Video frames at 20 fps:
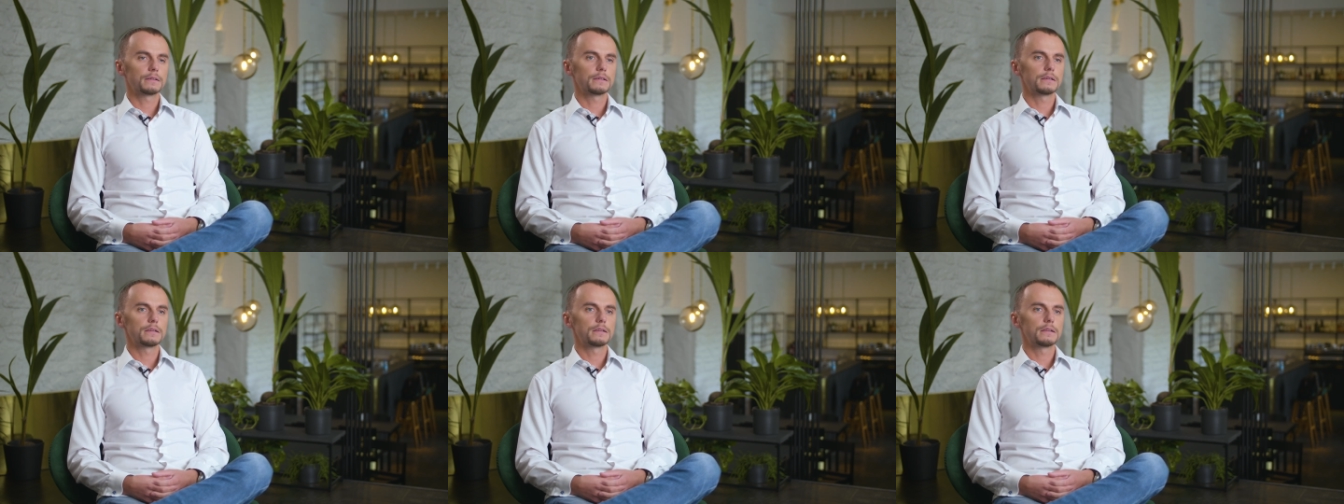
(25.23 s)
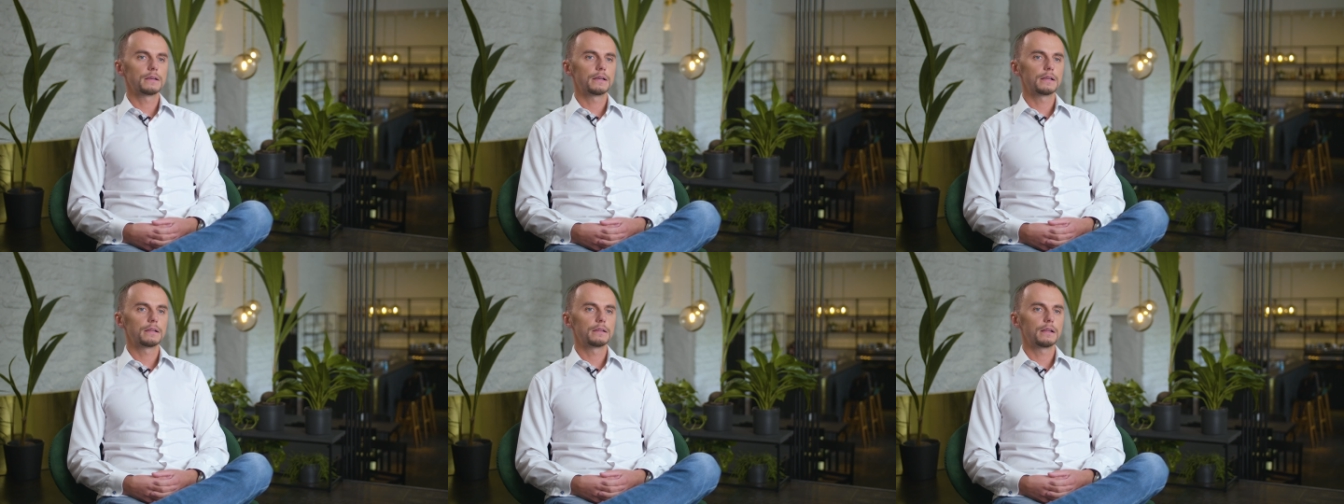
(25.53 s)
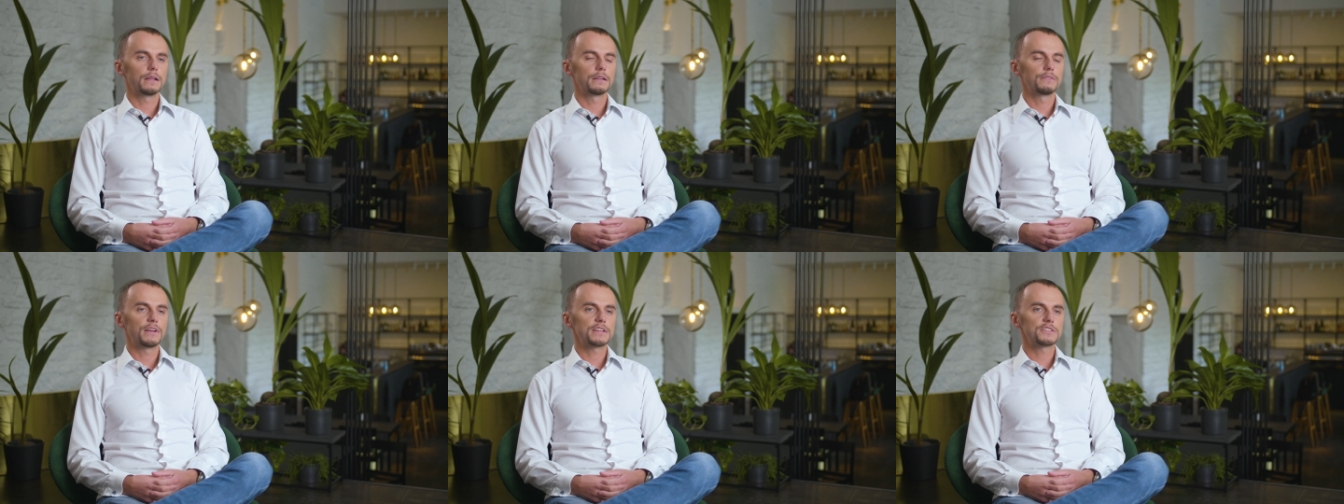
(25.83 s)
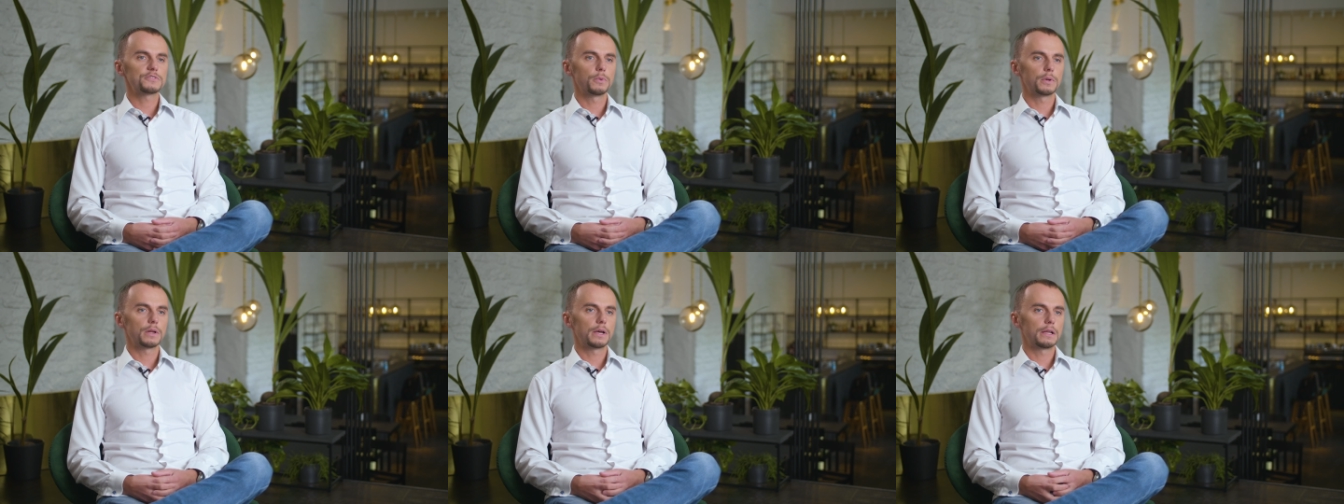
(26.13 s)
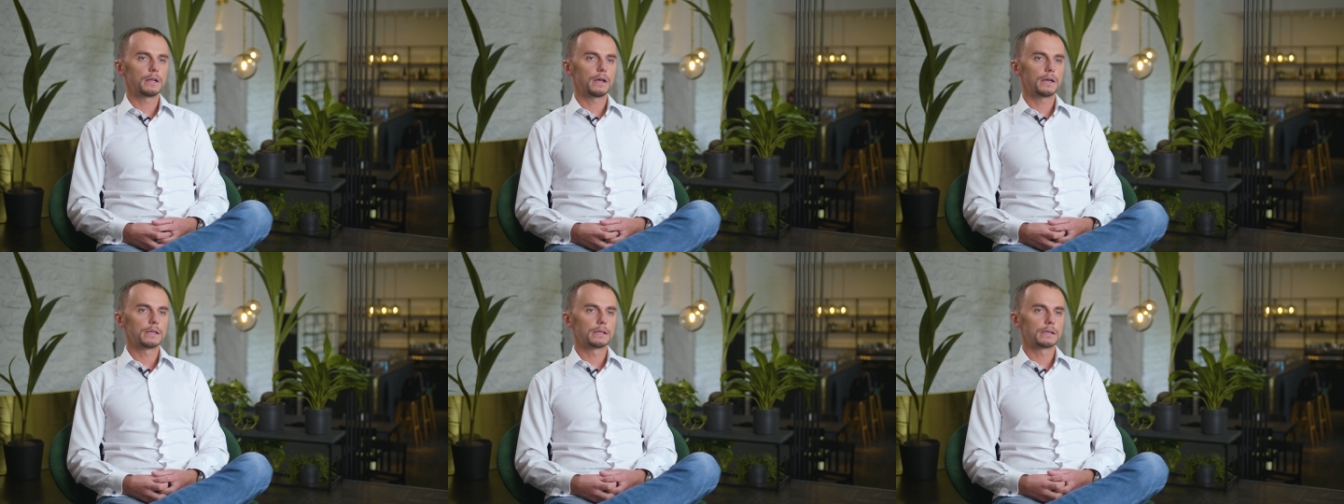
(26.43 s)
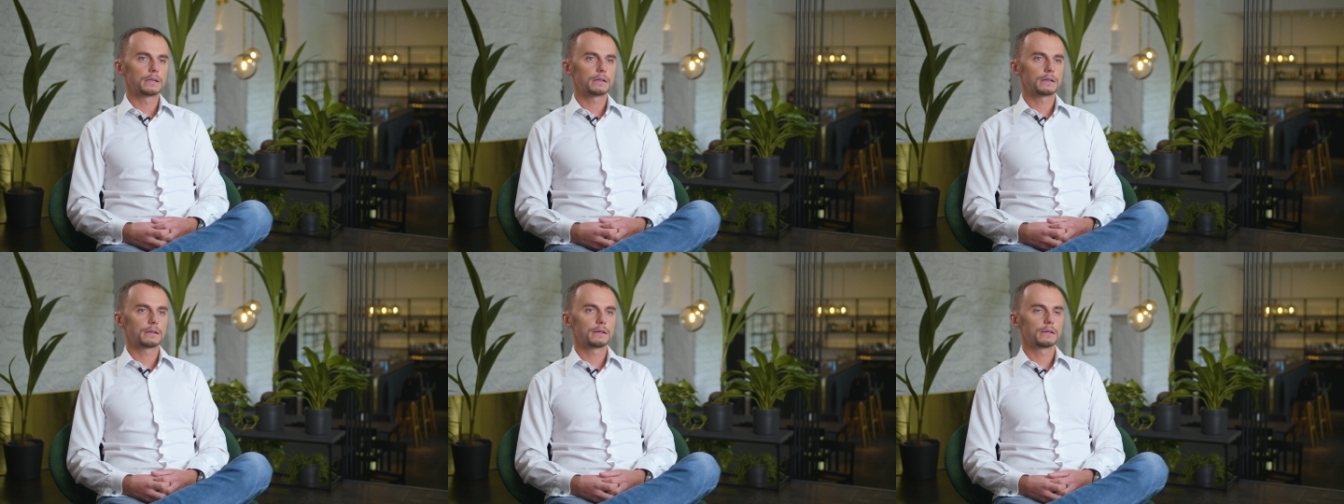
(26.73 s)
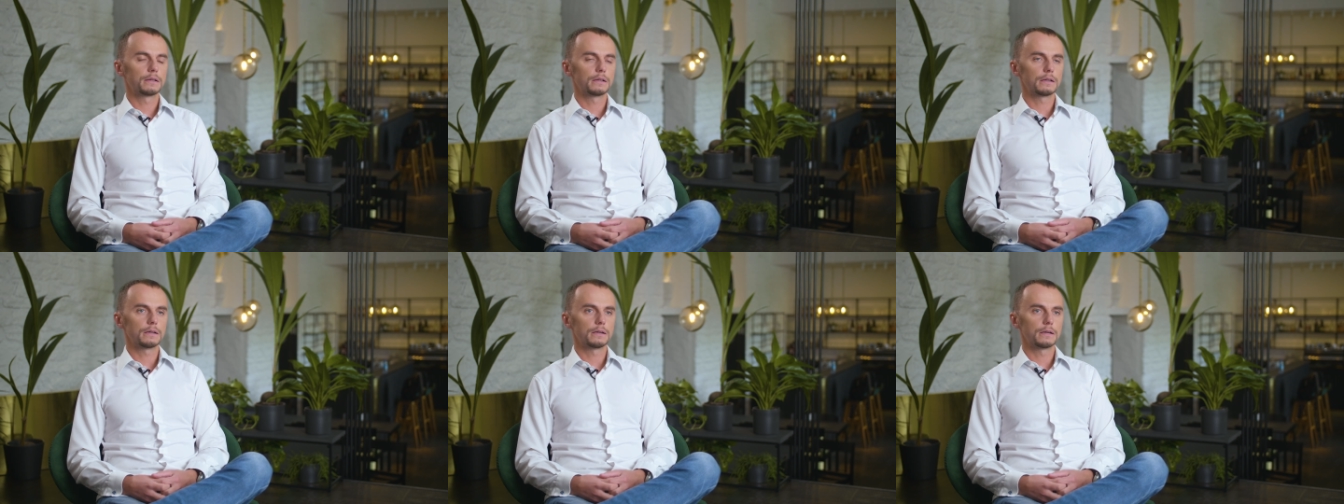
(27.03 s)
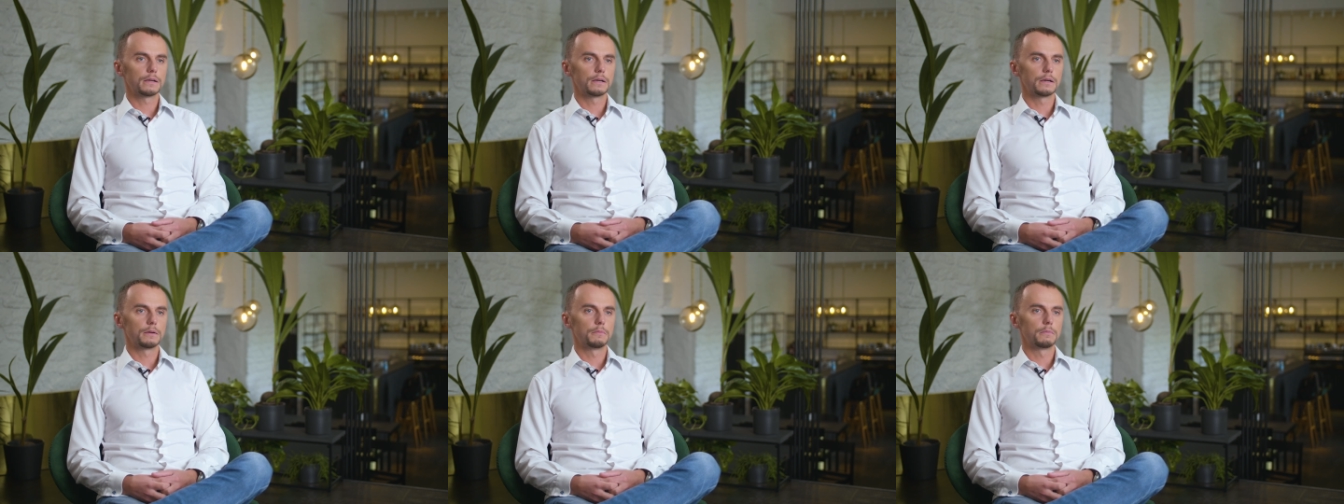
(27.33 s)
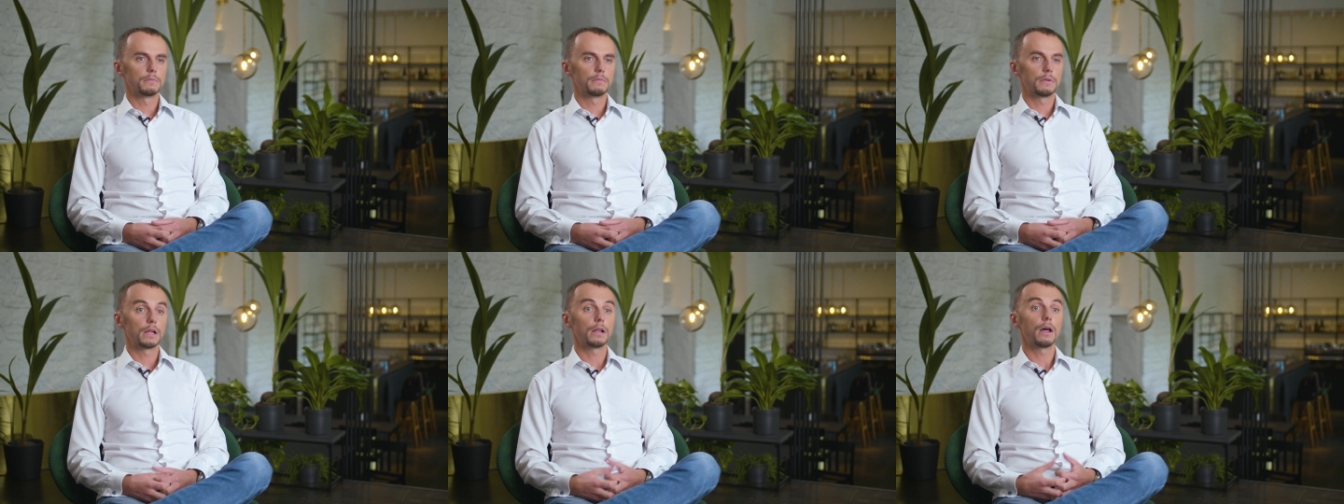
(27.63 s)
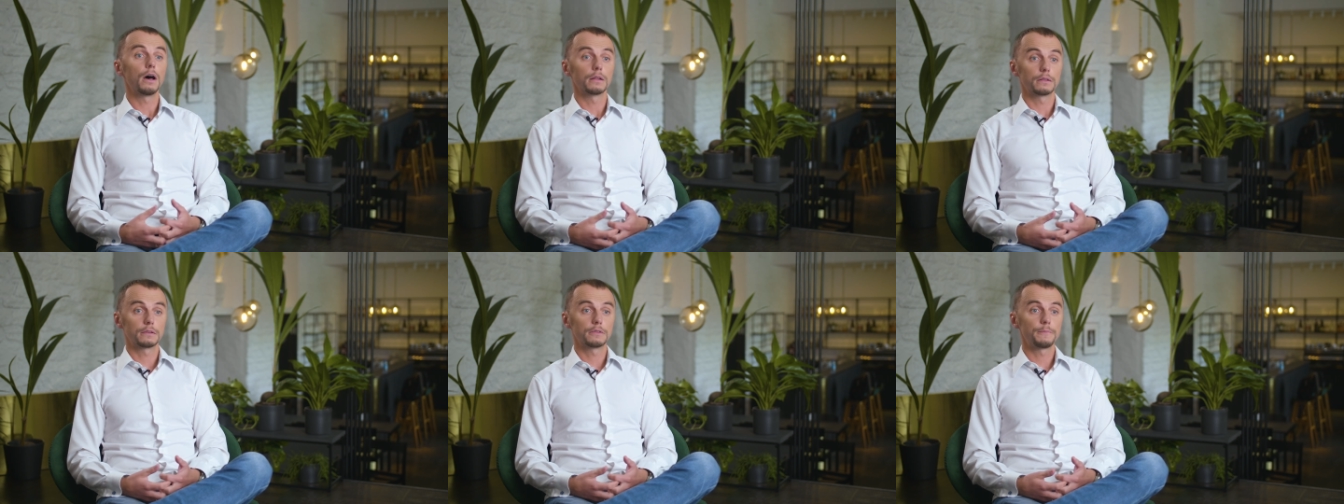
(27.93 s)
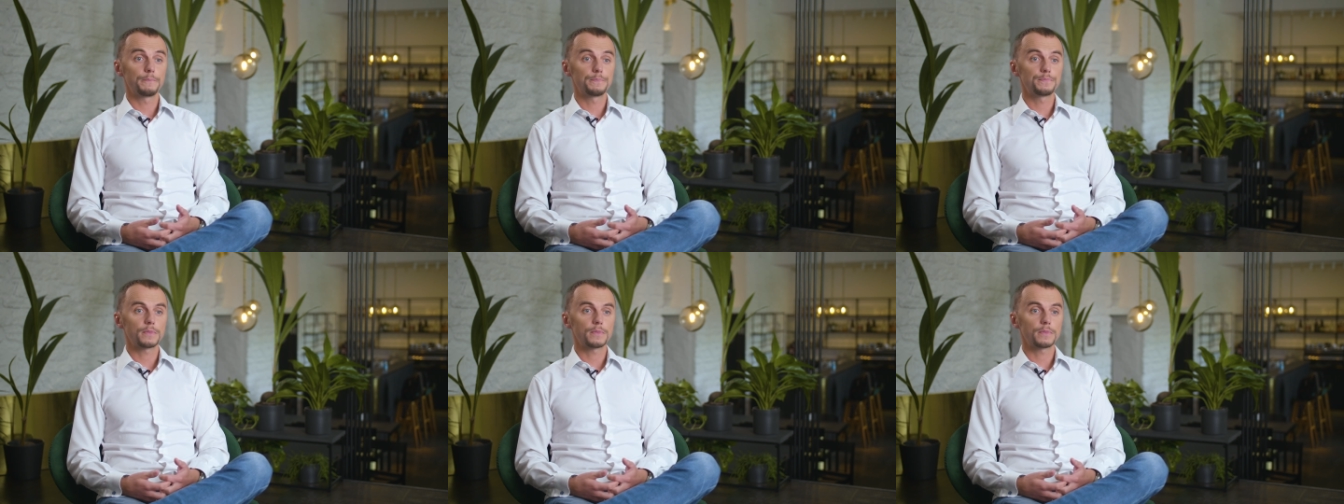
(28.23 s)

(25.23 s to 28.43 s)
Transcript: And that's what I like a lot